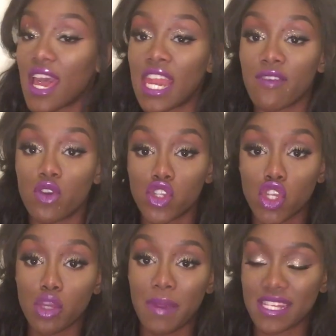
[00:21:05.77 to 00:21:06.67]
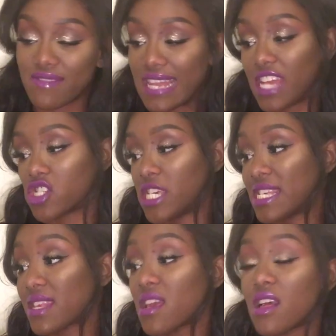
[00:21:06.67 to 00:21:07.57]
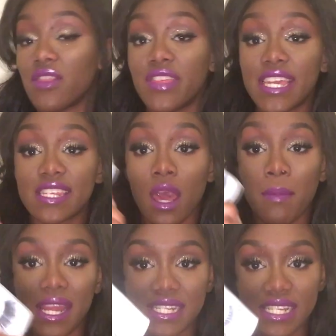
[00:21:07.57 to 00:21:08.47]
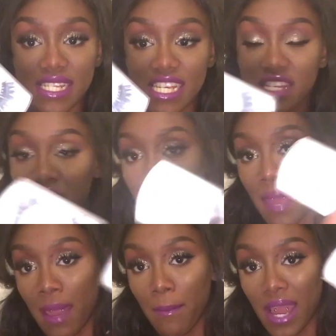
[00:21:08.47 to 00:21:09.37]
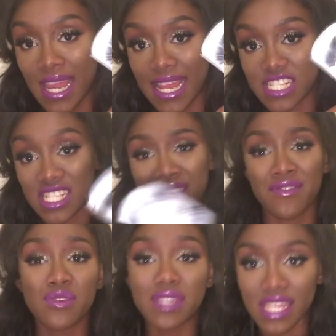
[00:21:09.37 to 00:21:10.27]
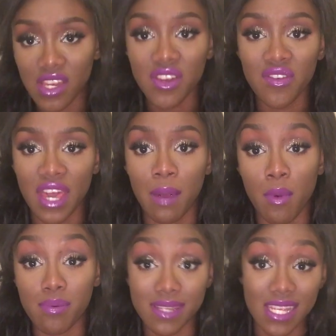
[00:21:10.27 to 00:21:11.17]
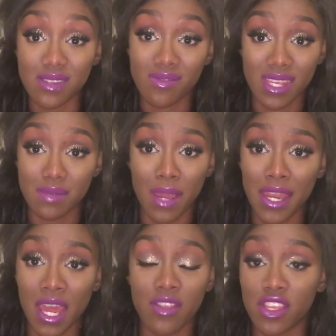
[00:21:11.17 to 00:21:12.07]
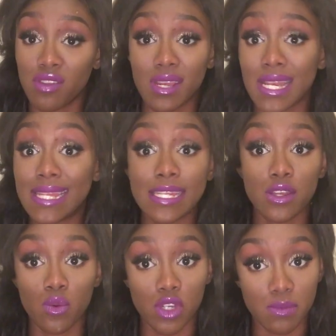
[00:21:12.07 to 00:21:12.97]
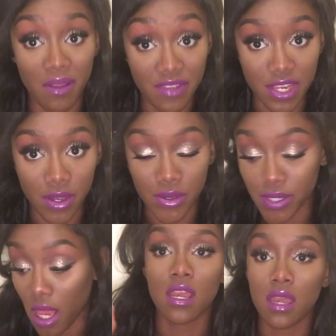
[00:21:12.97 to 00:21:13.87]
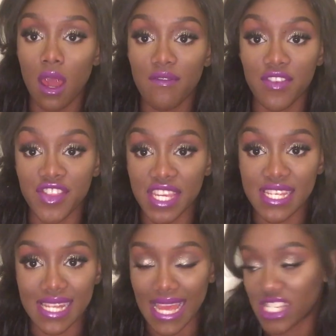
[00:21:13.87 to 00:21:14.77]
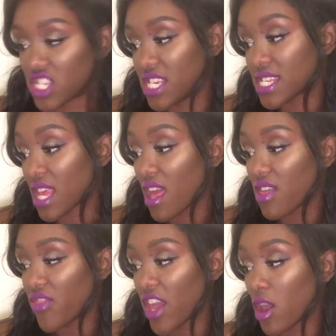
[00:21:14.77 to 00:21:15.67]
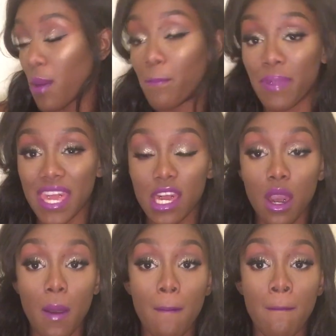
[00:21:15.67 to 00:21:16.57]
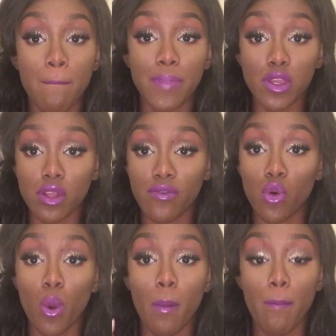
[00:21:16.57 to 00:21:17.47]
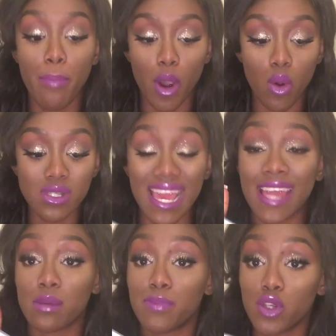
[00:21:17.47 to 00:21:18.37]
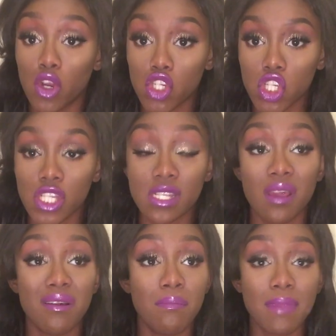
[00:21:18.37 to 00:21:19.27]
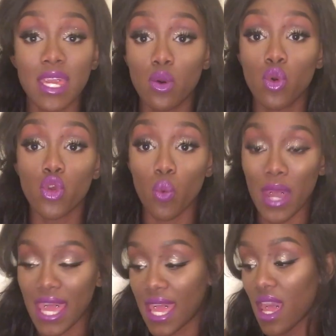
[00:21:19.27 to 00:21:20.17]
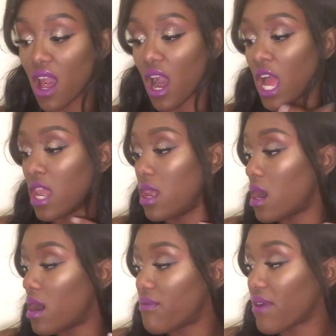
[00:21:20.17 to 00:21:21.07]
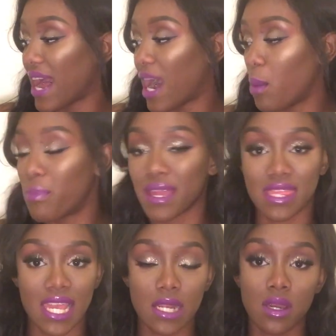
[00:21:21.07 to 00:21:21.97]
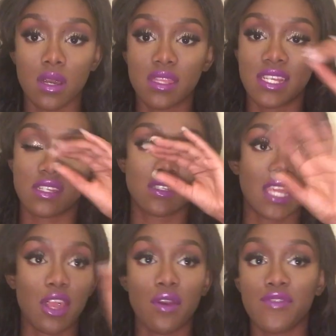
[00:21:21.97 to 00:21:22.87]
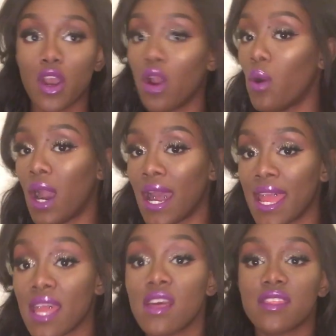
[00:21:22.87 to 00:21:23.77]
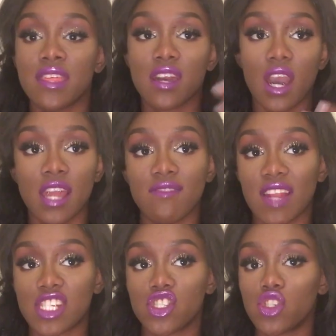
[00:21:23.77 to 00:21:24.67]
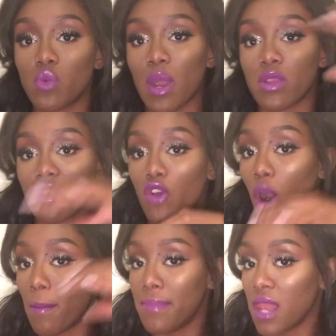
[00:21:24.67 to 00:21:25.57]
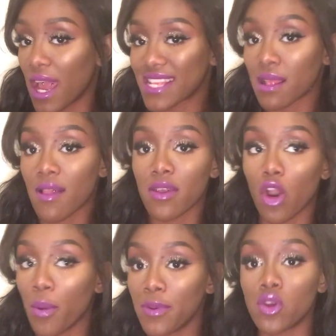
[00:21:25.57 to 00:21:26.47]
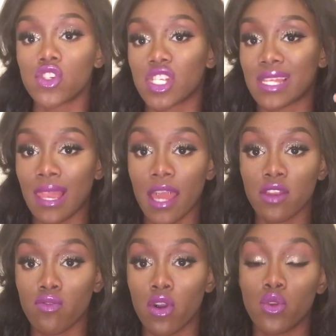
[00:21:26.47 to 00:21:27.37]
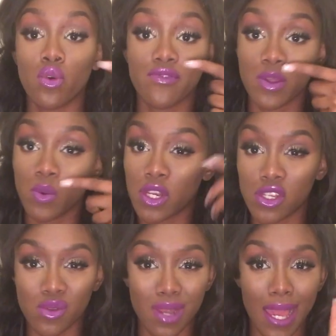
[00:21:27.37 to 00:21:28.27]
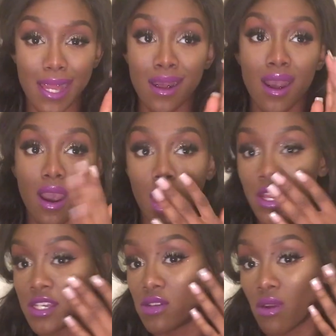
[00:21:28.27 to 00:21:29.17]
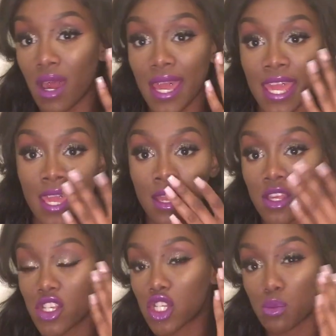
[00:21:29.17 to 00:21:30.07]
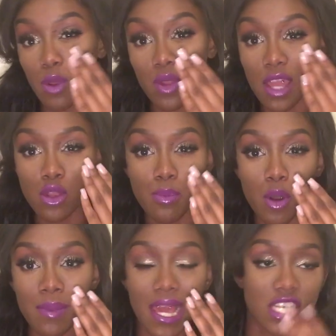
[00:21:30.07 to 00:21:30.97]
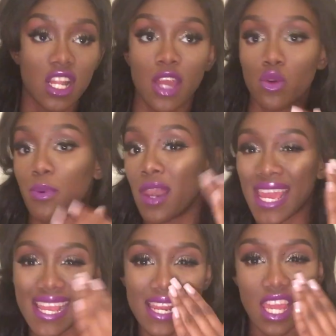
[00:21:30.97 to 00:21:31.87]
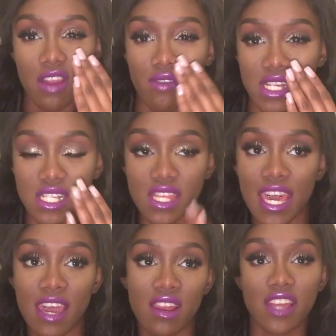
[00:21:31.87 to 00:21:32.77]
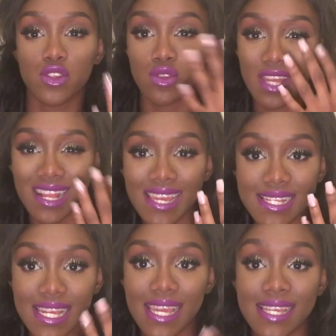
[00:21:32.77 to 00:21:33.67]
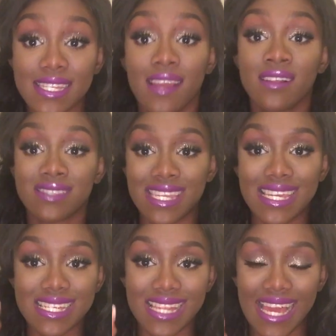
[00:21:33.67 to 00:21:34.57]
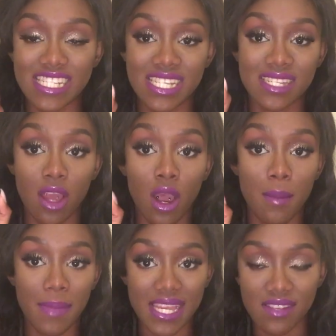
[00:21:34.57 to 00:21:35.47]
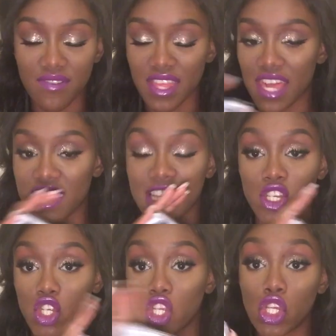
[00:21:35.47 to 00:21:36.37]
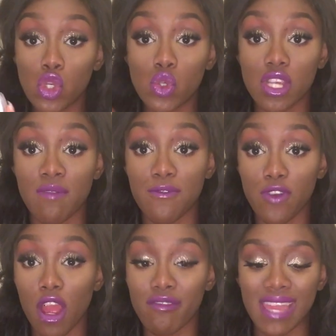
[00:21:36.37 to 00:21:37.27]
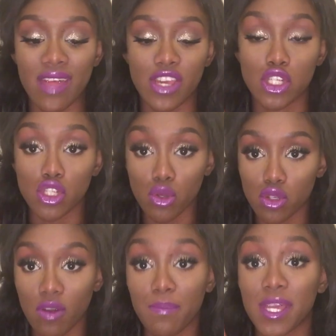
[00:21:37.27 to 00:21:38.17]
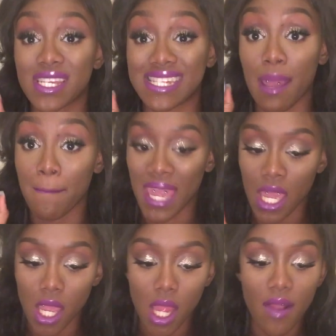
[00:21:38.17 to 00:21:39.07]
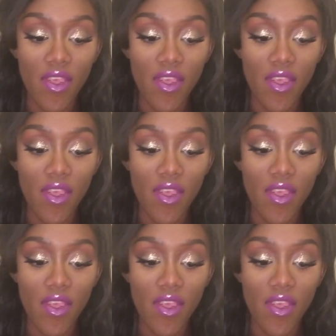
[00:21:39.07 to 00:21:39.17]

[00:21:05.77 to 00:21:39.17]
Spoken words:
And I've got two pairs of lashes. These are my Ninis from Empire Lashes. If you didn't know that I'm obsessed with these by now, then you clearly don't watch my videos. Love these lashes. They are big, beautiful, bold and obnoxious. Me all the way. I love how big they look. They just take over your whole eye. They're the kind of lashes you wear when you've got a nice obnoxious liner on, or if you want to do like under eye, smoke out your bottom lash line, or put like glitter under there, like do the glitter tears. These lashes are amazing for that. They're just huge and fluttery, and they're so soft because they're mink.